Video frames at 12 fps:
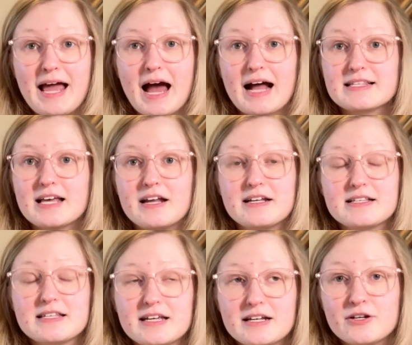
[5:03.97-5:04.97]
At our
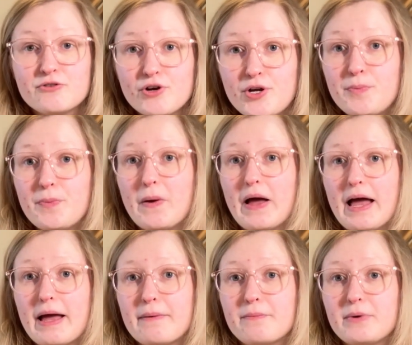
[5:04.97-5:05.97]
knitting group,
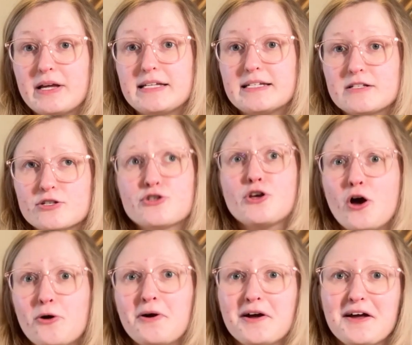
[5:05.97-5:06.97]
we did
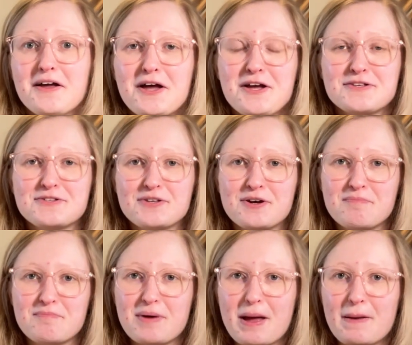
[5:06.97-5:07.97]
sew
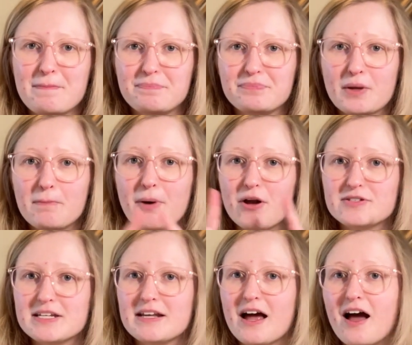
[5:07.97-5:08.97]
some
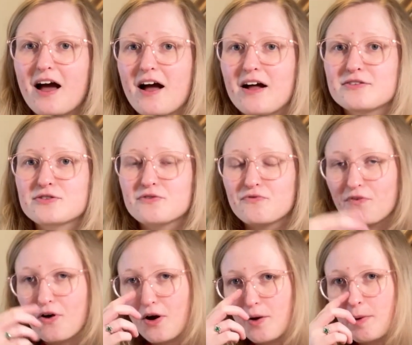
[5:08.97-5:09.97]
bonding hearts
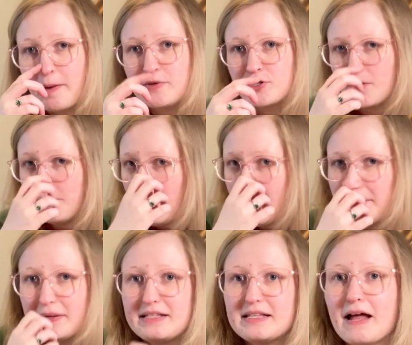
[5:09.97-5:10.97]
for premature
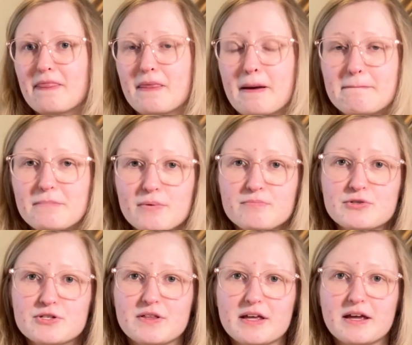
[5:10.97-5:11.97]
babies and their mums
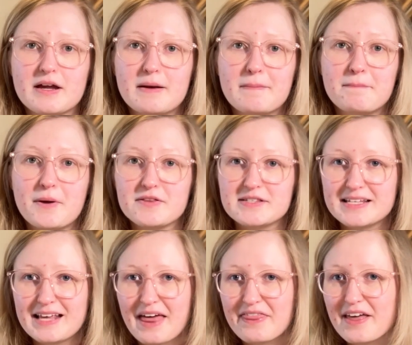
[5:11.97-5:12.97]
so they can bond
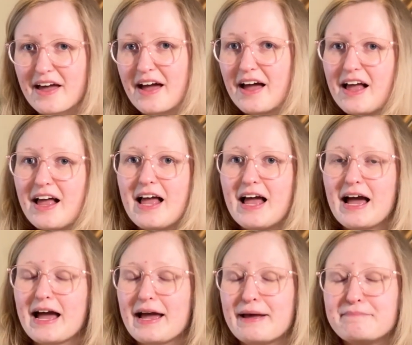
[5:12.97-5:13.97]
together.
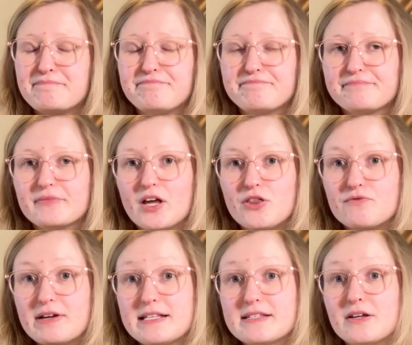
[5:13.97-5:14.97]
And the
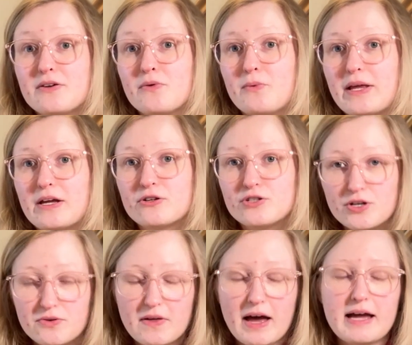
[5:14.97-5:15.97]
reason we could
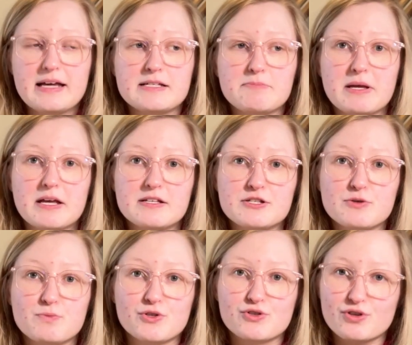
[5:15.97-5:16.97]
do that is because
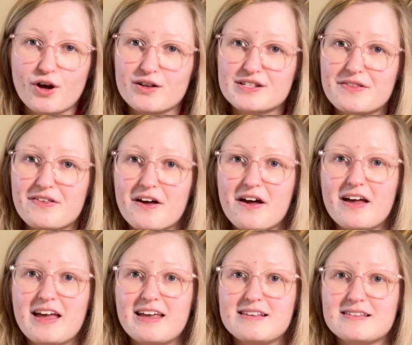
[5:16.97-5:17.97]
someone's daughter there
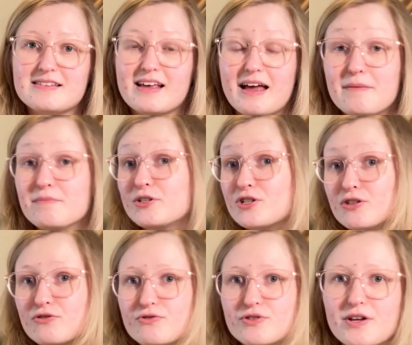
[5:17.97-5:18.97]
is a
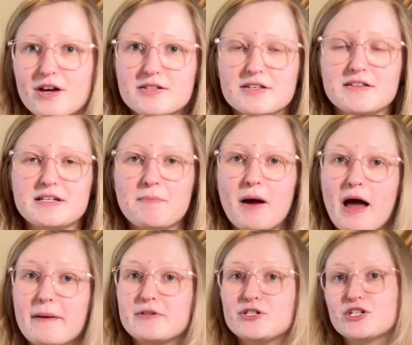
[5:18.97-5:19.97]
children's nurse at the
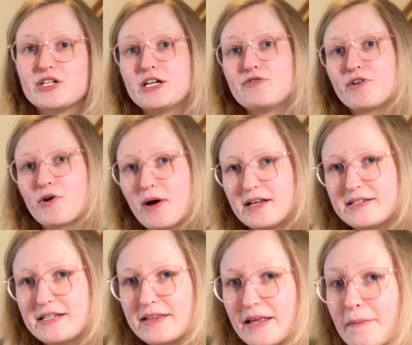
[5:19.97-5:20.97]
department, and she'd
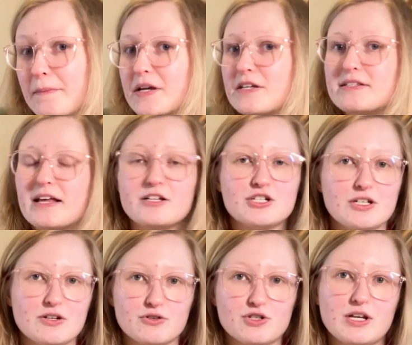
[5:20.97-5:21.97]
requested them because then she
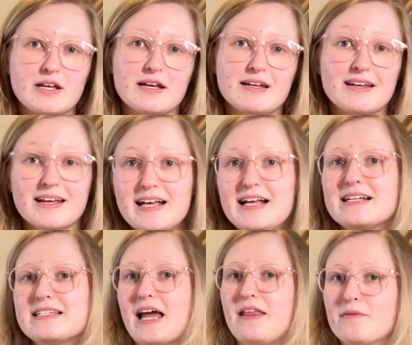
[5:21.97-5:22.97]
knows she can
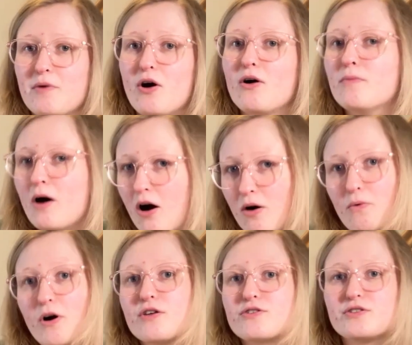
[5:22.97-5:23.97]
take them home, hot
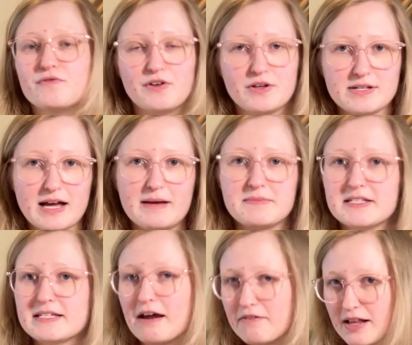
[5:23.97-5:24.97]
wash a few times,
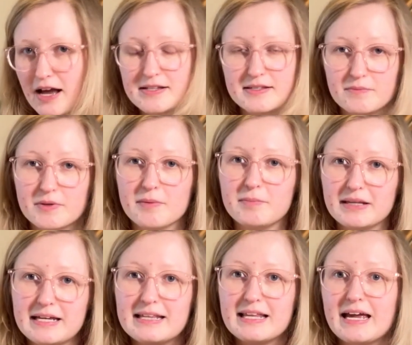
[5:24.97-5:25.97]
sterilise them
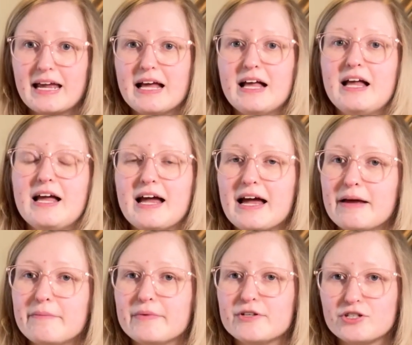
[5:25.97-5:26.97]
completely.
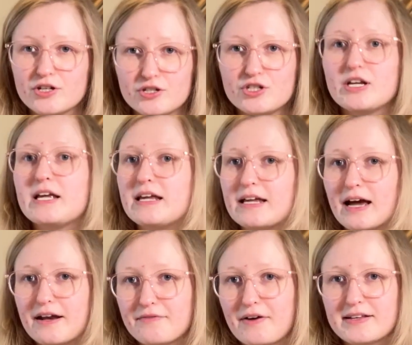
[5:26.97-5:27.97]
And she
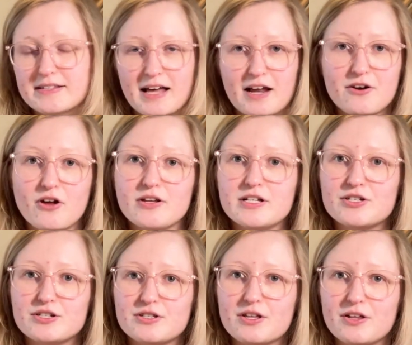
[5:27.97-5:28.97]
kind of has that
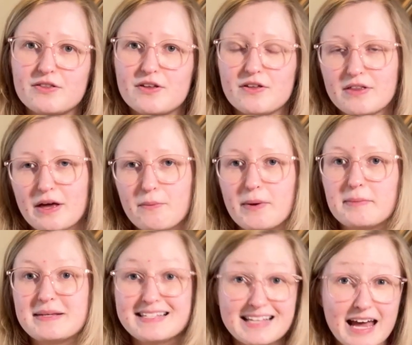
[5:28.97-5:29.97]
knowledge that they will
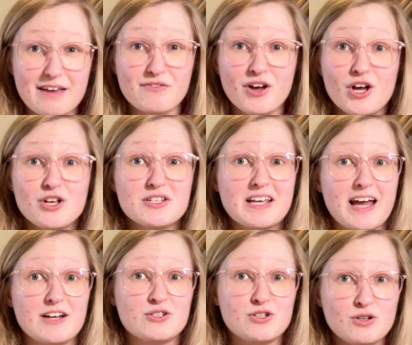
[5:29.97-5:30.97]
be safe. So
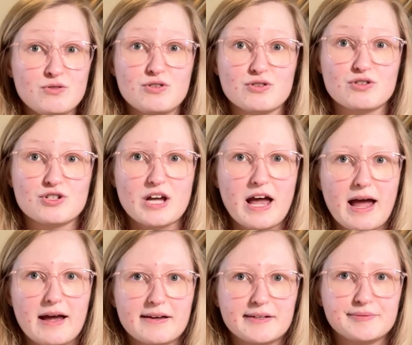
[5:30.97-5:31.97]
yeah, do just
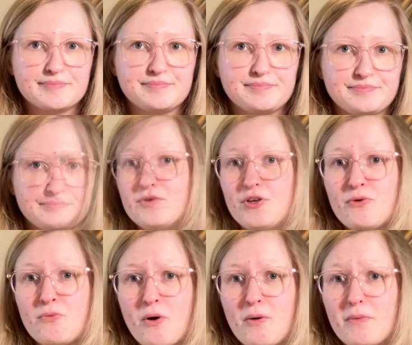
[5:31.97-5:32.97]
check. You
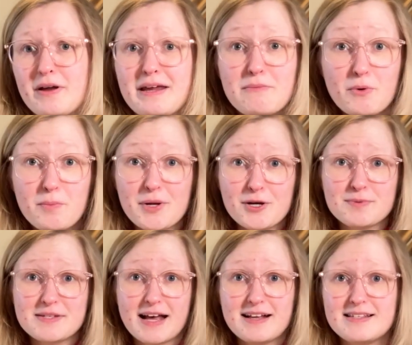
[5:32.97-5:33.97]
won't, and it would be
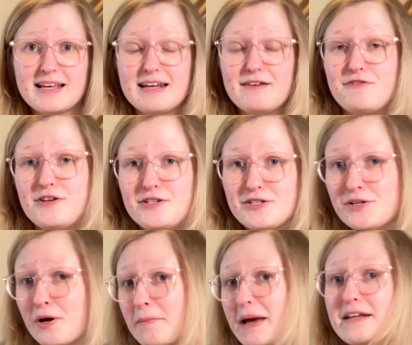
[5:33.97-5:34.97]
upsetting if you'd, you
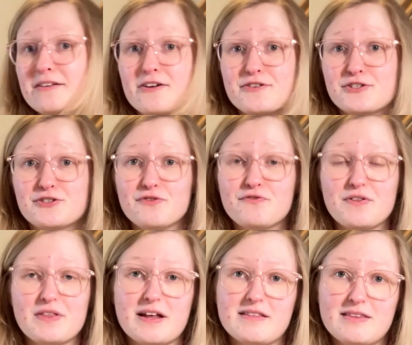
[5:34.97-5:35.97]
know, made a lot of stuff and
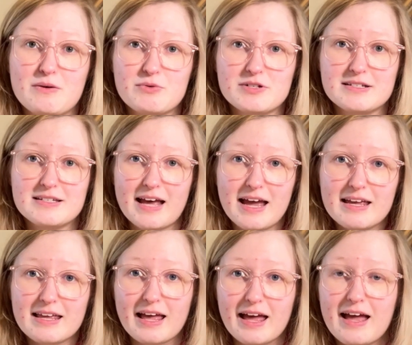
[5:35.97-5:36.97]
then they wouldn't
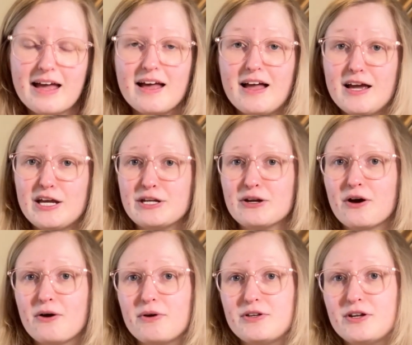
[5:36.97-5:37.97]
take it, you
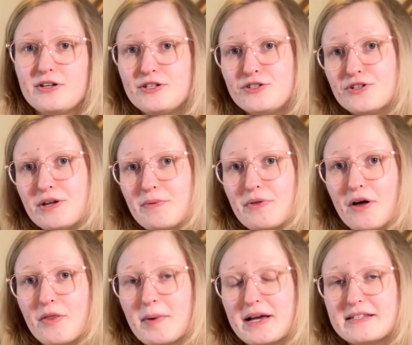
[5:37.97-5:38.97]
know, and you'd done it with all
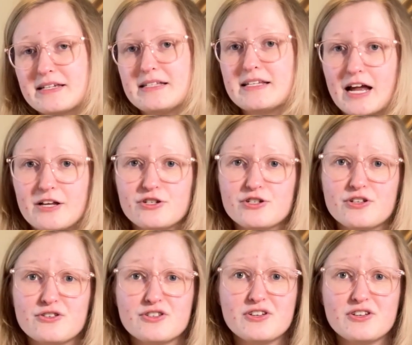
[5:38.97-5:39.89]
the best intentions.